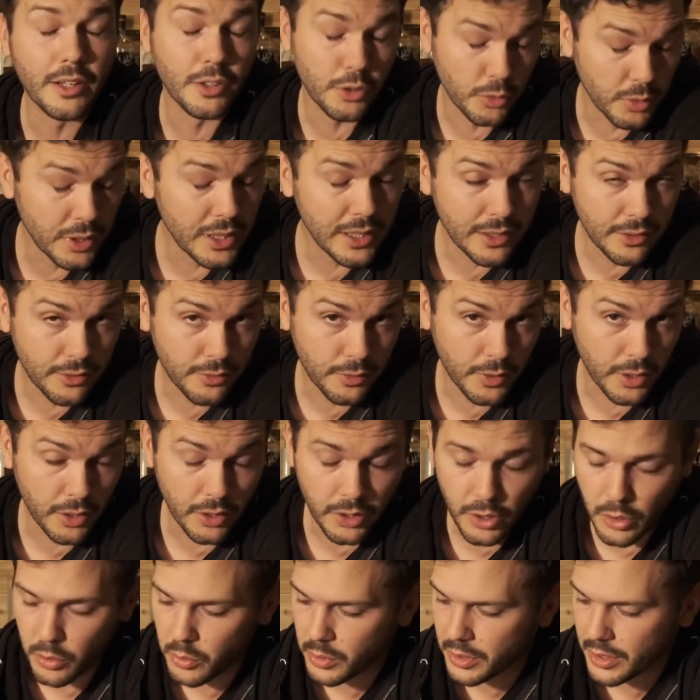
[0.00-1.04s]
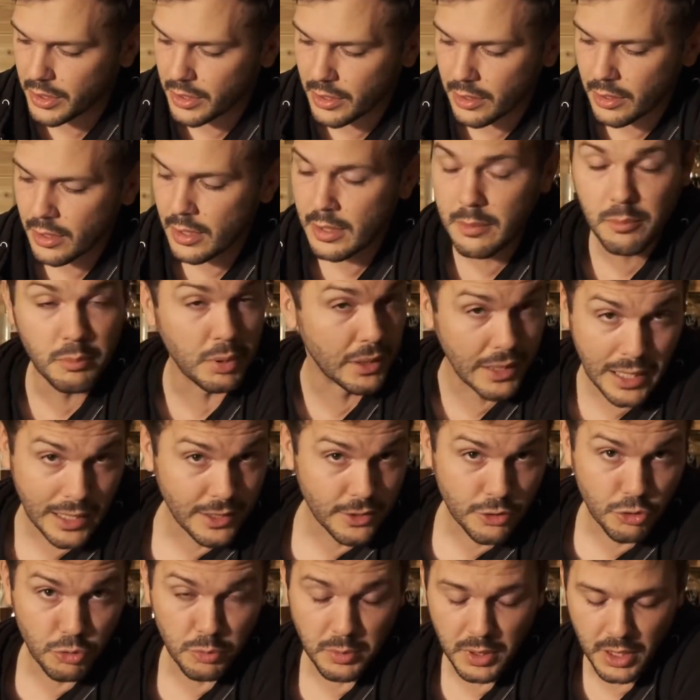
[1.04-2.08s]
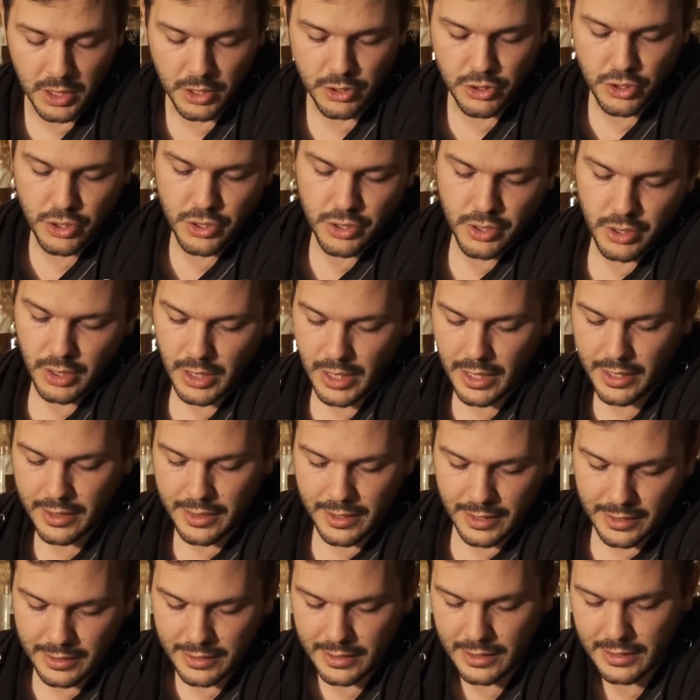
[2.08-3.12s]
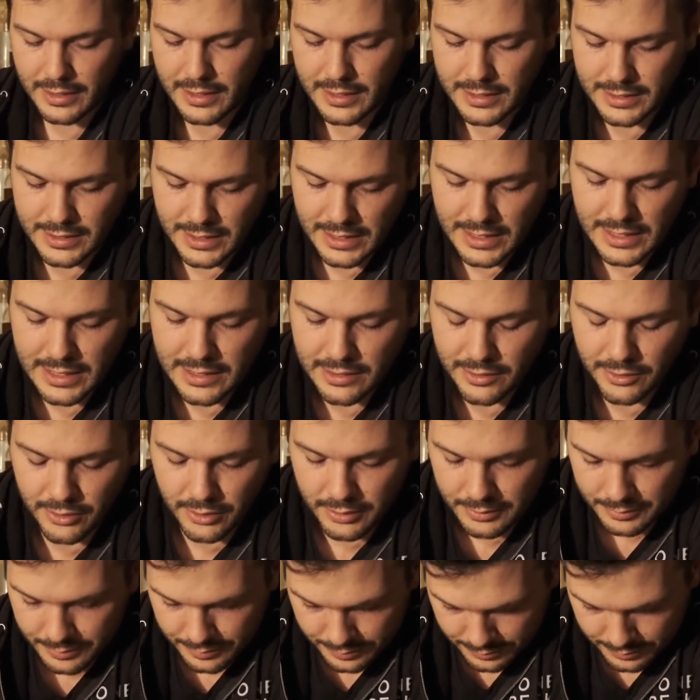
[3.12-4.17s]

agree it's very oaky, but not too much. I think that this is